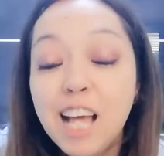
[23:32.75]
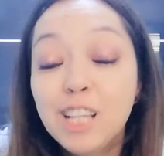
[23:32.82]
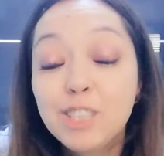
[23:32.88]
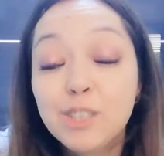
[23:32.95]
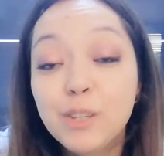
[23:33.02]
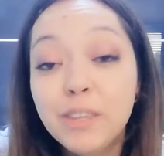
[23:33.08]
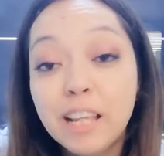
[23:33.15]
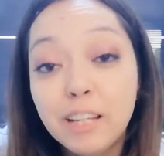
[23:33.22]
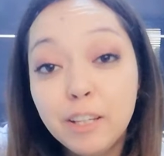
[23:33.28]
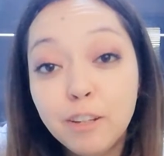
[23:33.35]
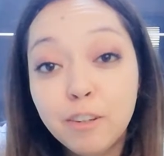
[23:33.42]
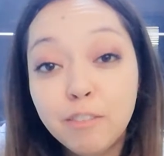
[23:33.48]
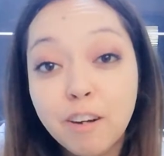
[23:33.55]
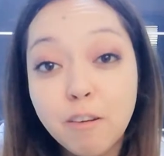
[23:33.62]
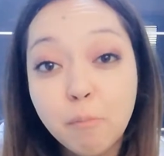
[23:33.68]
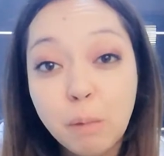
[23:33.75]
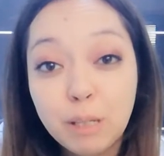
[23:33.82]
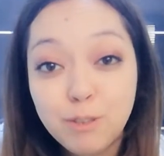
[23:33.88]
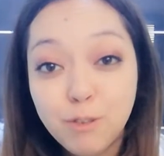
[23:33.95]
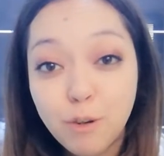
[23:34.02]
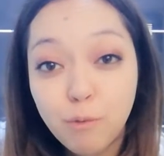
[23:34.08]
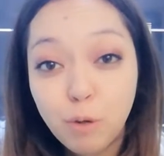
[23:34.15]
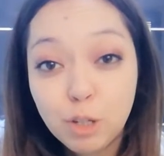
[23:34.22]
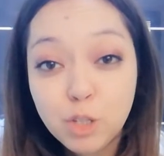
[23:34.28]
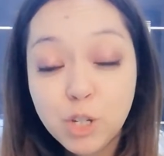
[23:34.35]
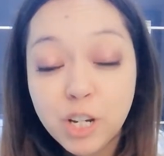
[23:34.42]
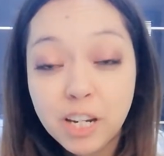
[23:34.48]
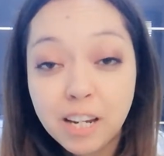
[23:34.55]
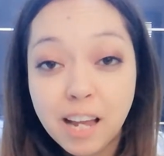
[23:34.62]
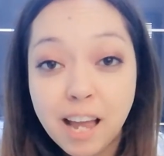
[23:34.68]
So thank you very much for
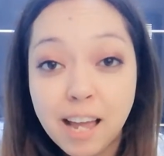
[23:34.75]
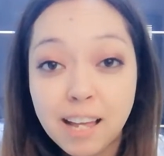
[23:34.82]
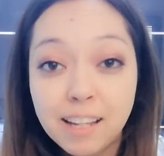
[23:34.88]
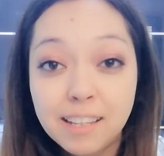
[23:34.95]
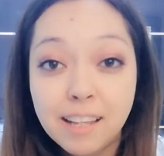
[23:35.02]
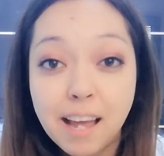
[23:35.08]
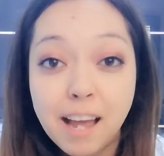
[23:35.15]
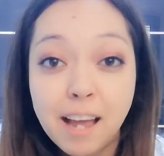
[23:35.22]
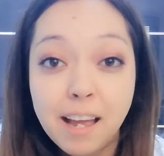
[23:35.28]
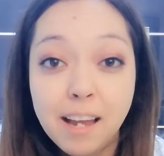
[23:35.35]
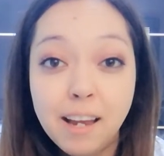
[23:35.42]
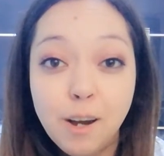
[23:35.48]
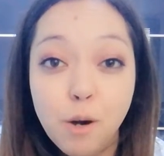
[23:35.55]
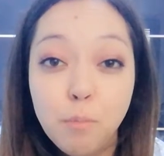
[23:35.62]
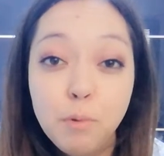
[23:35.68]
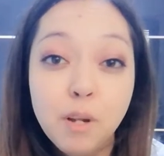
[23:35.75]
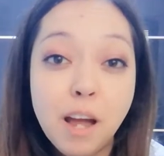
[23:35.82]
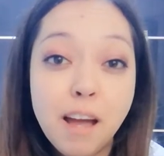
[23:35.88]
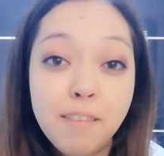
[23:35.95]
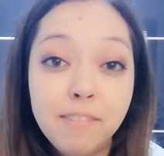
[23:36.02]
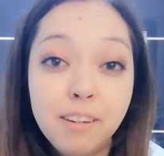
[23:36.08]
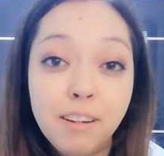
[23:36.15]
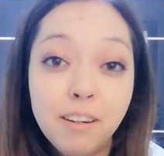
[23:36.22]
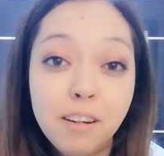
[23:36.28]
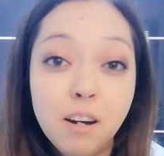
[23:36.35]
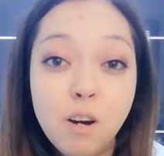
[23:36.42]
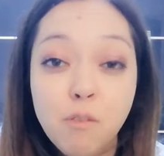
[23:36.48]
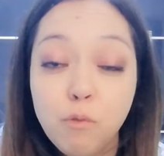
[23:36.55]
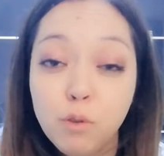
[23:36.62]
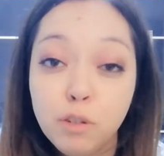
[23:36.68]
watching, and I hope you have a
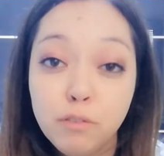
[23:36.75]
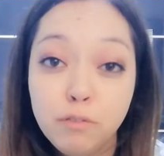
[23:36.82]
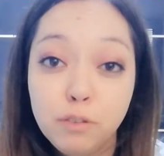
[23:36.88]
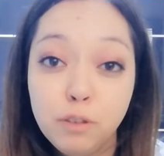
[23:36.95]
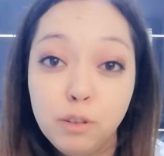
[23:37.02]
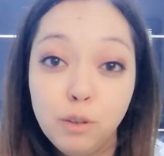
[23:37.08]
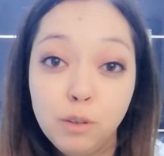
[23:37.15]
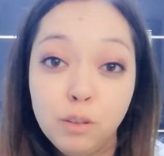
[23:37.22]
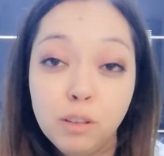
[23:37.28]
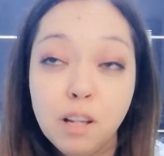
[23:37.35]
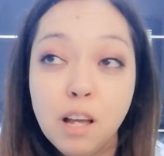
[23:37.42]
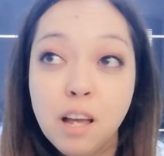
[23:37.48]
wonderful